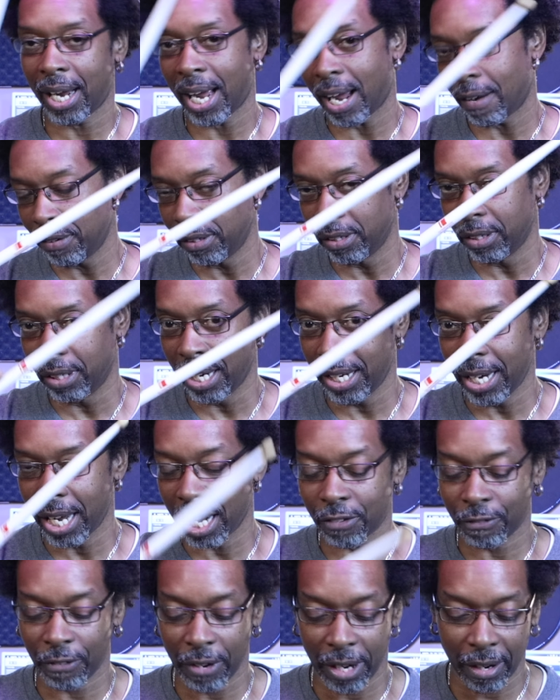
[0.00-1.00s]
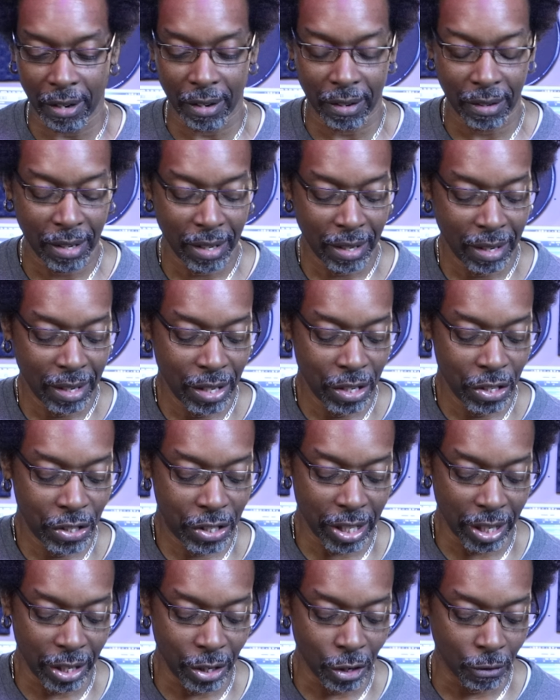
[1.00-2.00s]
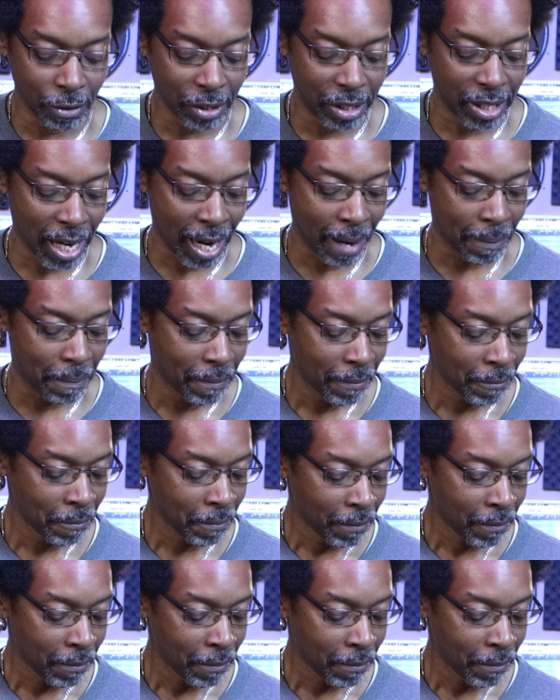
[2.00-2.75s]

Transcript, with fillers: having the index finger sitting over top.